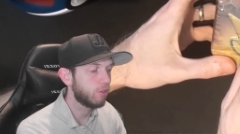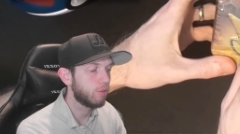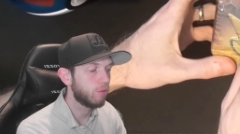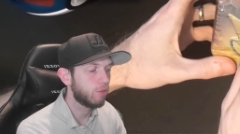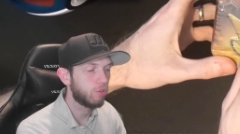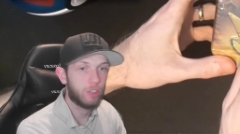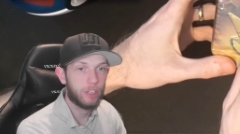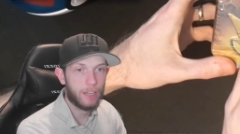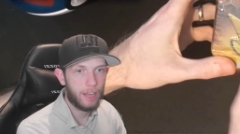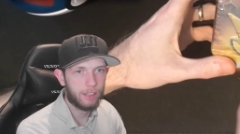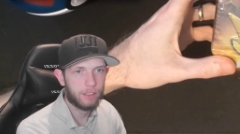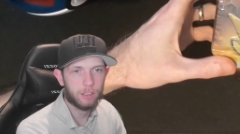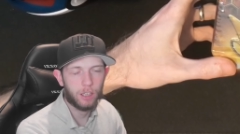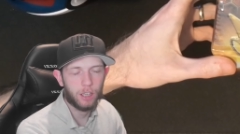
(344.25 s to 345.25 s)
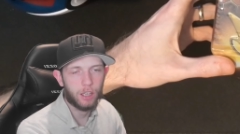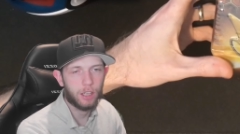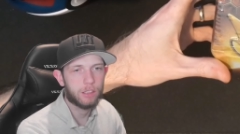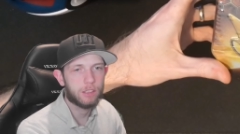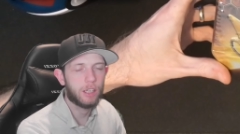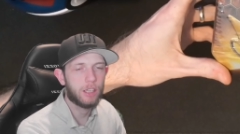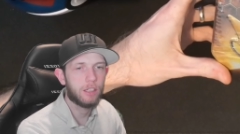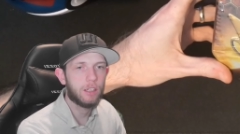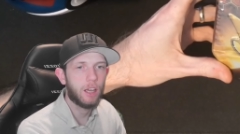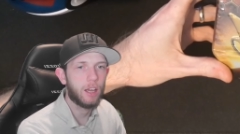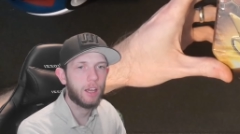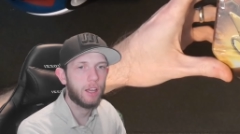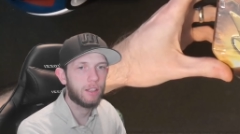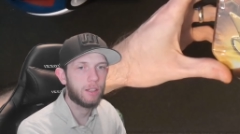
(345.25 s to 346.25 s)
GX tin.
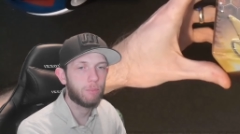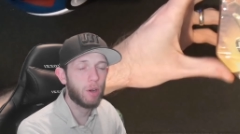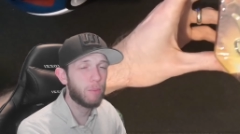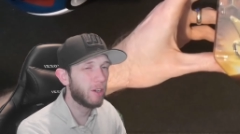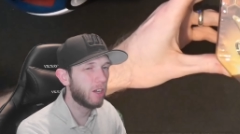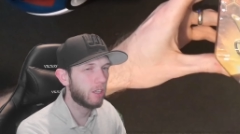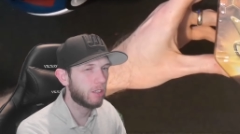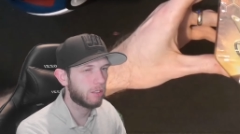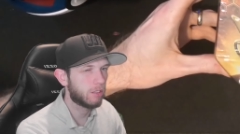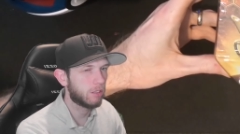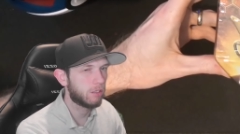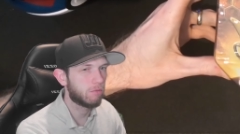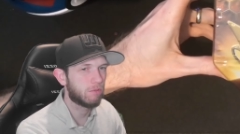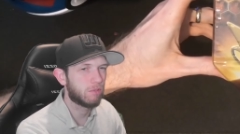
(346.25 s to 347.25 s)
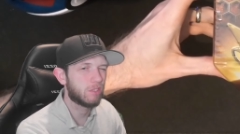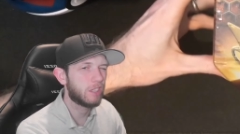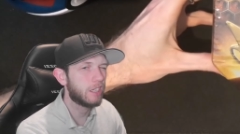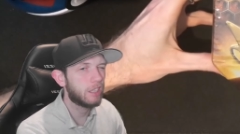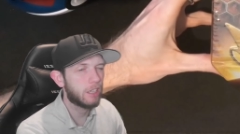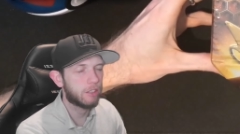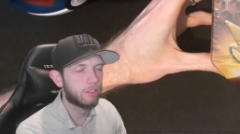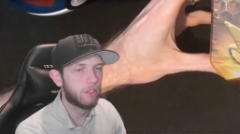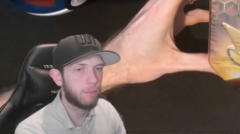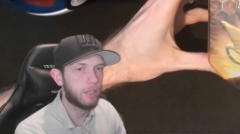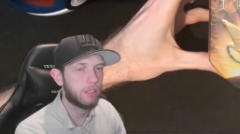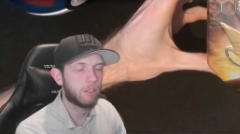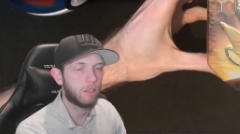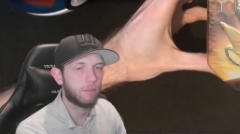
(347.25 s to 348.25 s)
The promo card doesn't really excite me
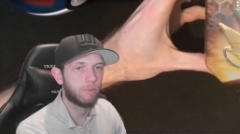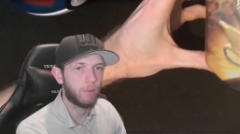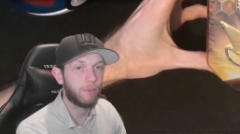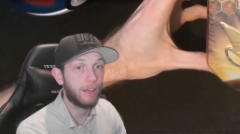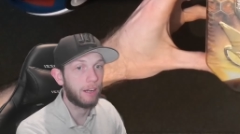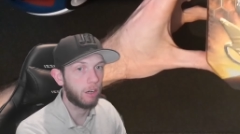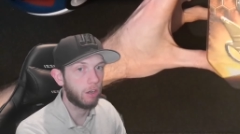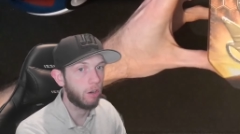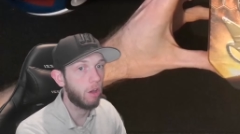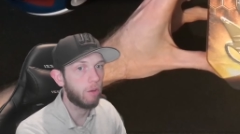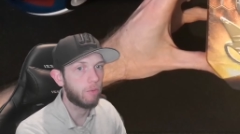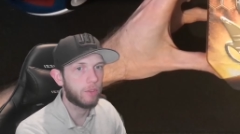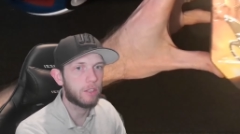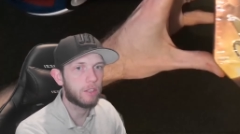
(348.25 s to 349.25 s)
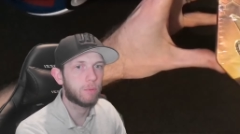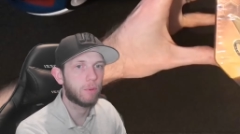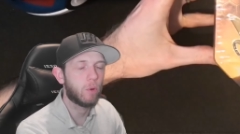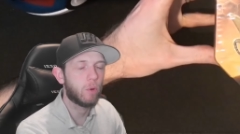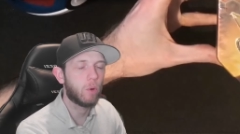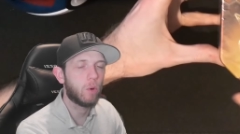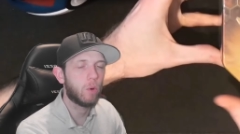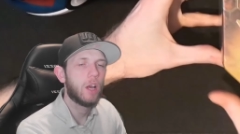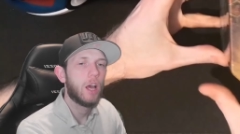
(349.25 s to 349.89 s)
because I've had a lot of these before.